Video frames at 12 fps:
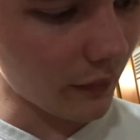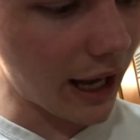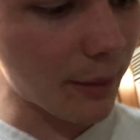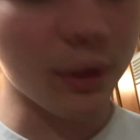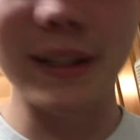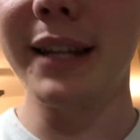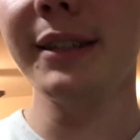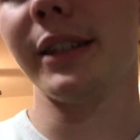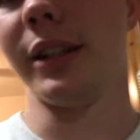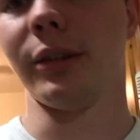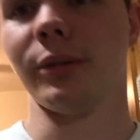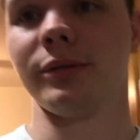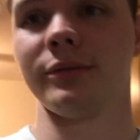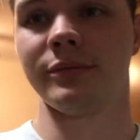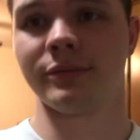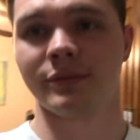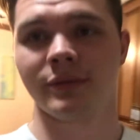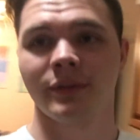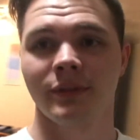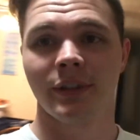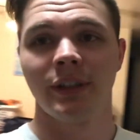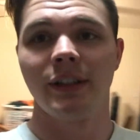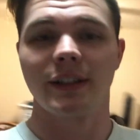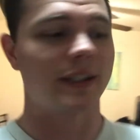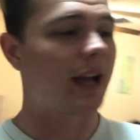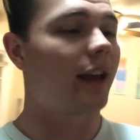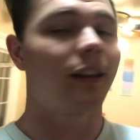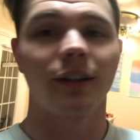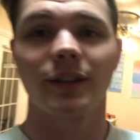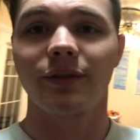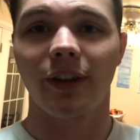I present to you Skylar's